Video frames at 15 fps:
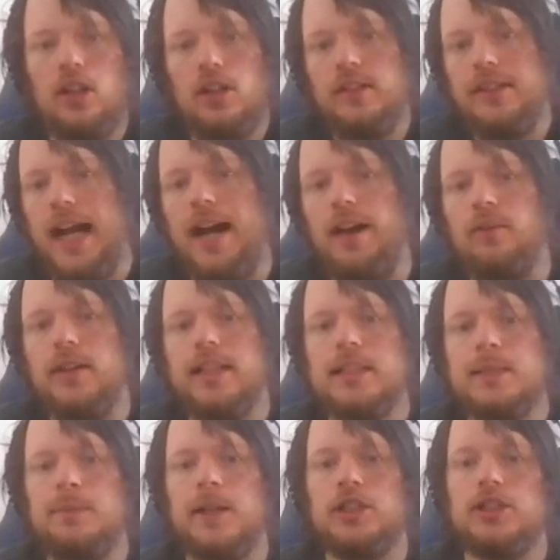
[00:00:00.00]
Now we can
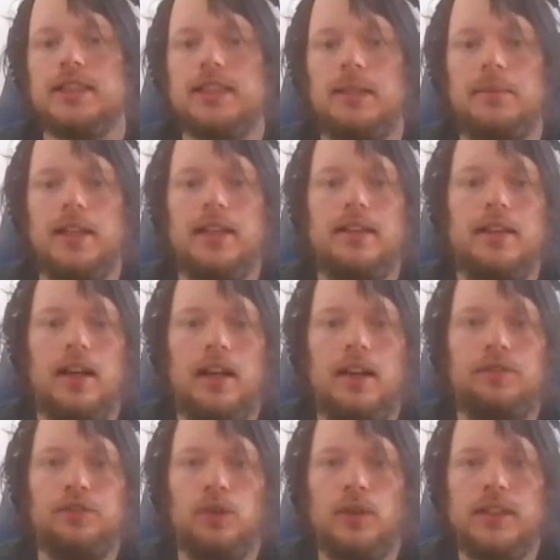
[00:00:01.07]
special summon
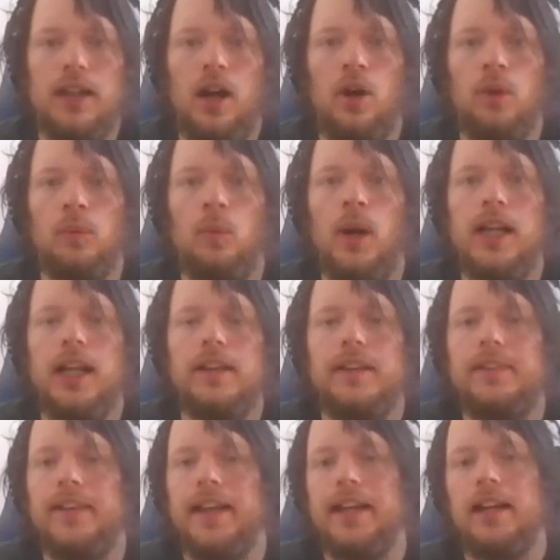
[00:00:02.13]
Florida. Oh, one other
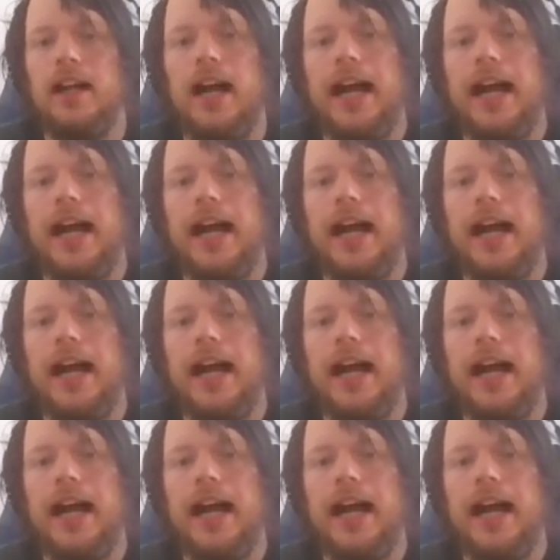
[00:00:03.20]
thing.